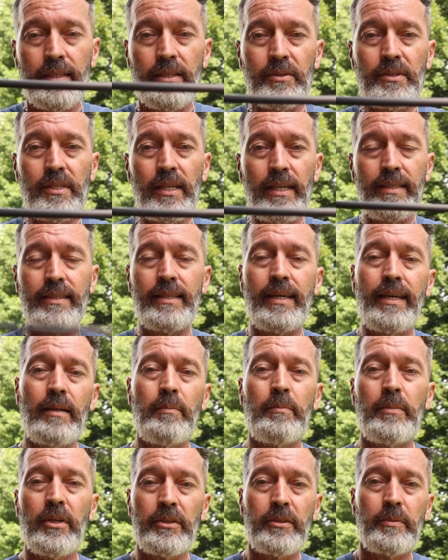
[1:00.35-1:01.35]
they'll take that
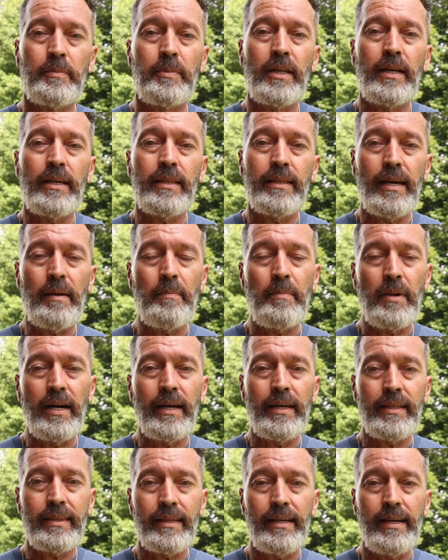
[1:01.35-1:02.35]
and multiply that
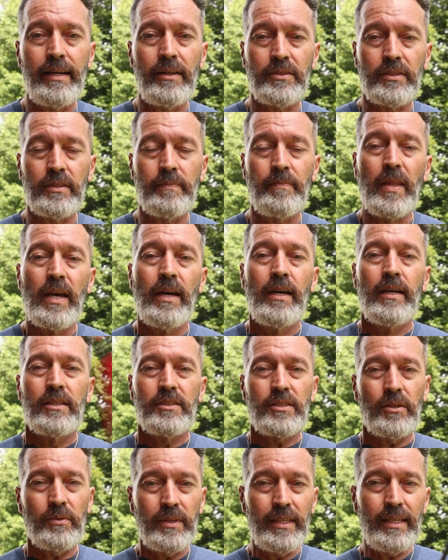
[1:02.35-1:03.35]
by 1,000.
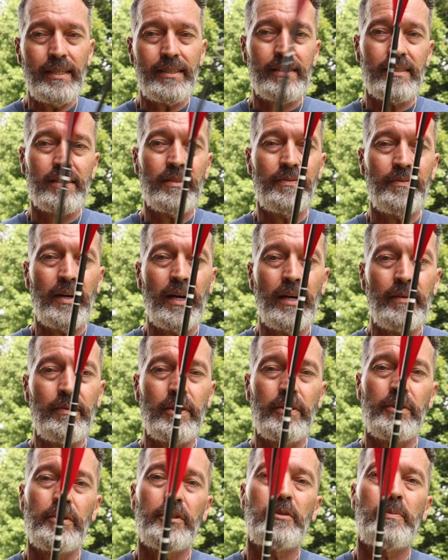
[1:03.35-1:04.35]
So this is a
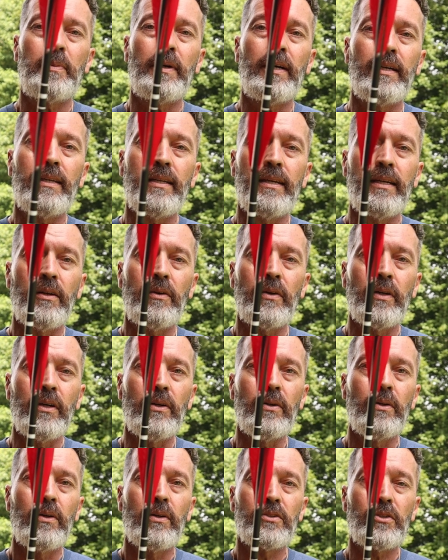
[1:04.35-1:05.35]
500 spined
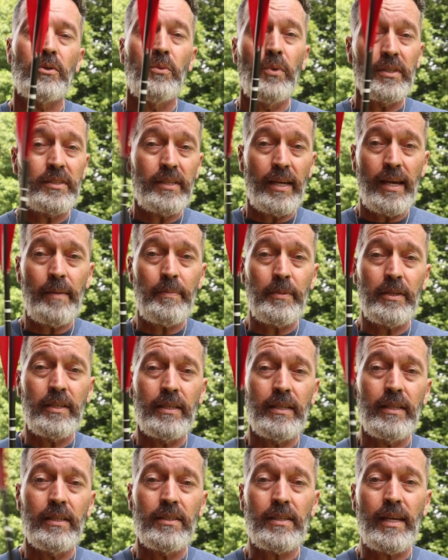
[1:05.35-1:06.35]
arrow. So what's happened
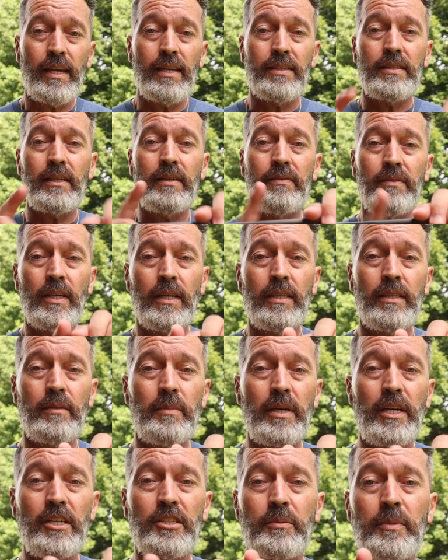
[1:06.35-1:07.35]
is, as they've done the
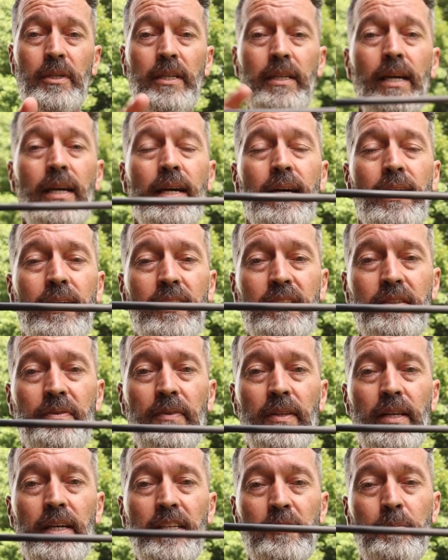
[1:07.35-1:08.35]
measurement, it's
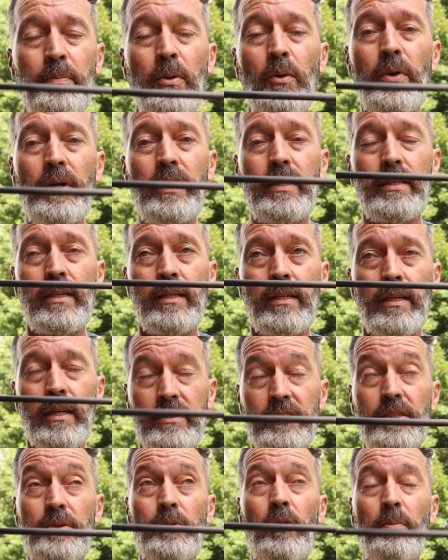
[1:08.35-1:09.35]
flexed
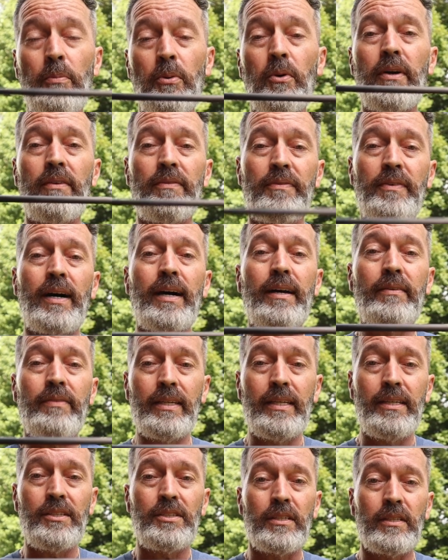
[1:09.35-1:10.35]
0.5
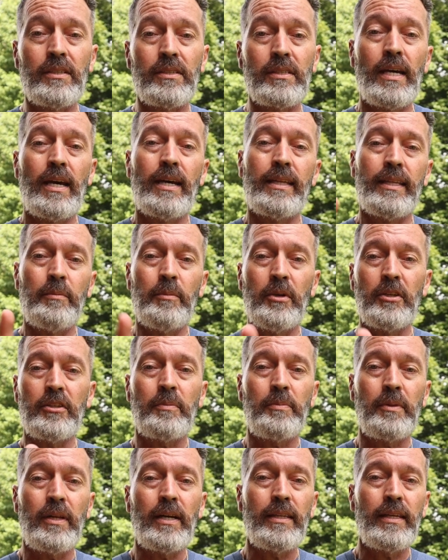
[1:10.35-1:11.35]
inches. They
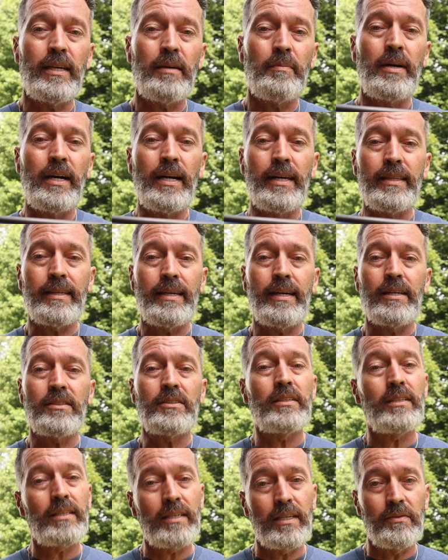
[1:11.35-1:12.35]
multiply that by
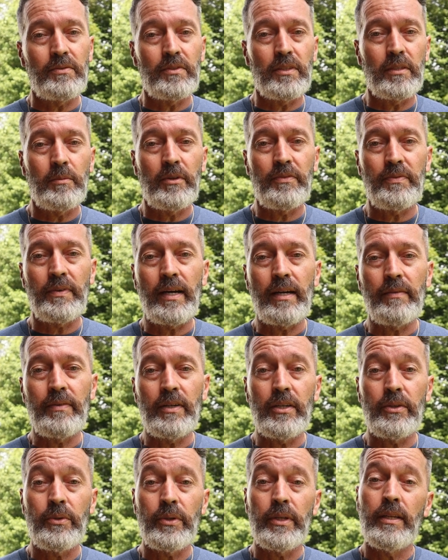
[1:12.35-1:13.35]
1,000, it gives them a
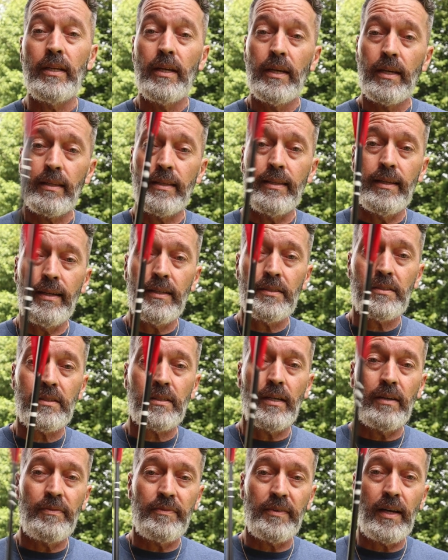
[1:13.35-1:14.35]
500, thus
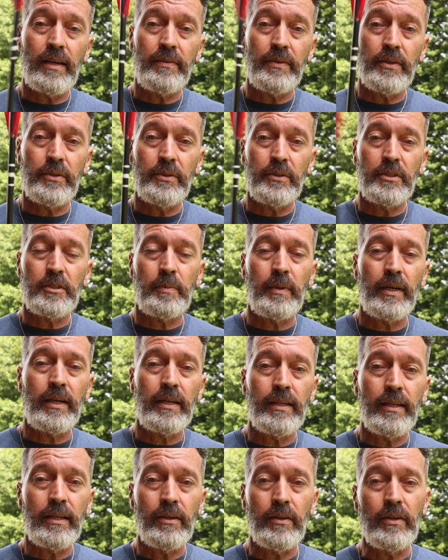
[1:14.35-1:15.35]
a 500
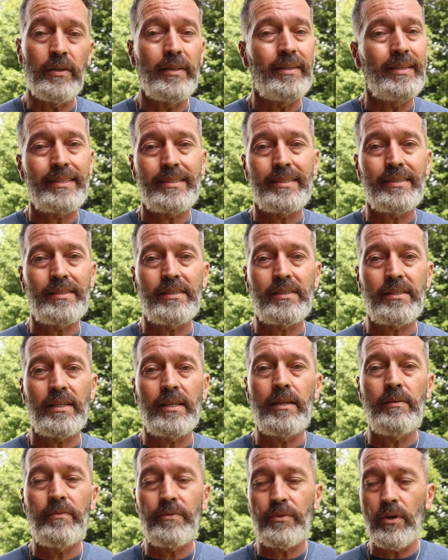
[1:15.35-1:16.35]
spined arrow. Now this is the
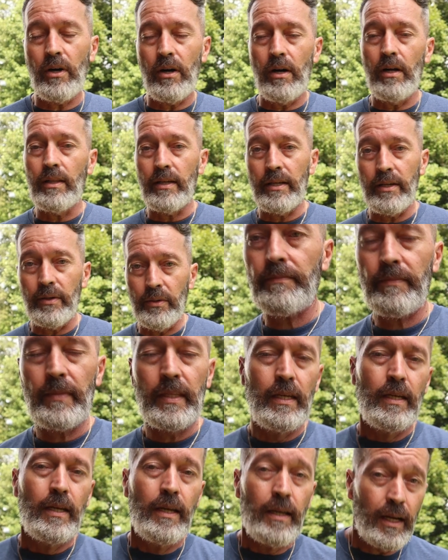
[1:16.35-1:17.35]
same for all arrows.
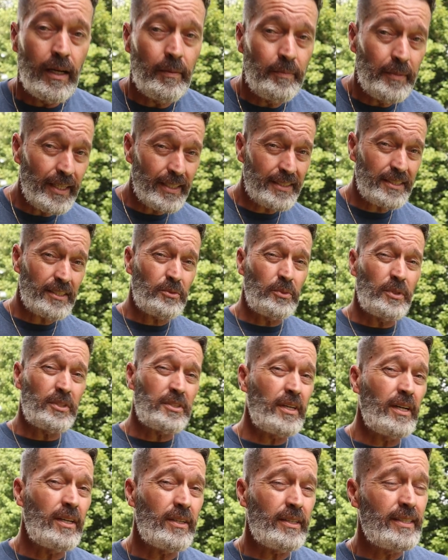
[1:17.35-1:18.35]
Up next is what's
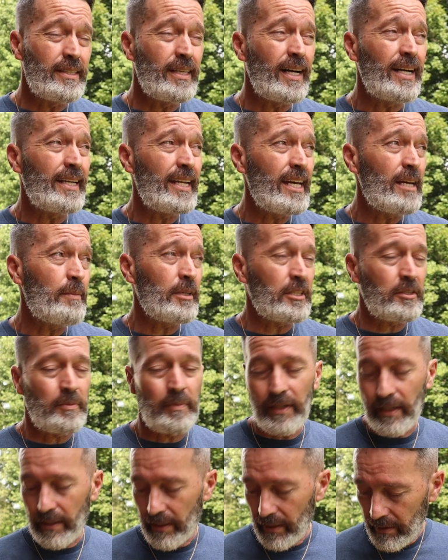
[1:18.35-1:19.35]
called a dynamic
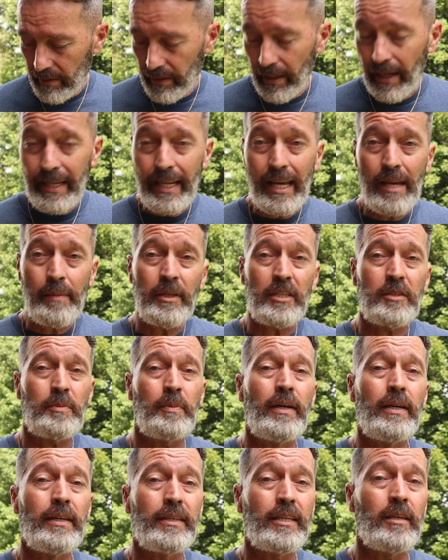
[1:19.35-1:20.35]
spine. Now dynamic
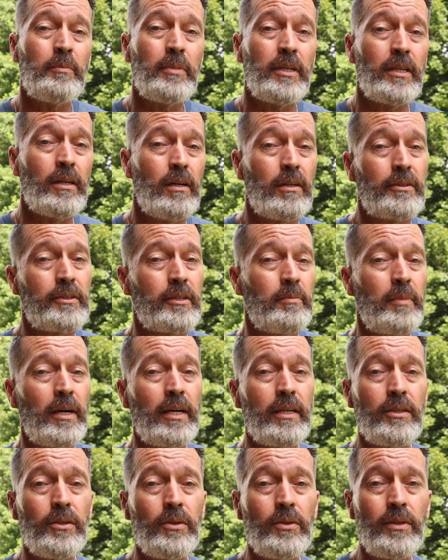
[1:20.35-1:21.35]
spine can be altered by
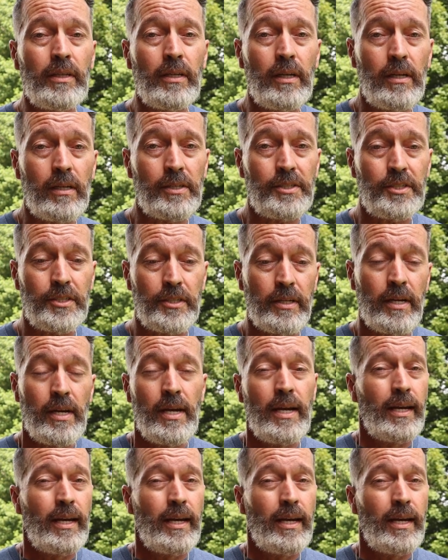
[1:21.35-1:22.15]
you, the archer,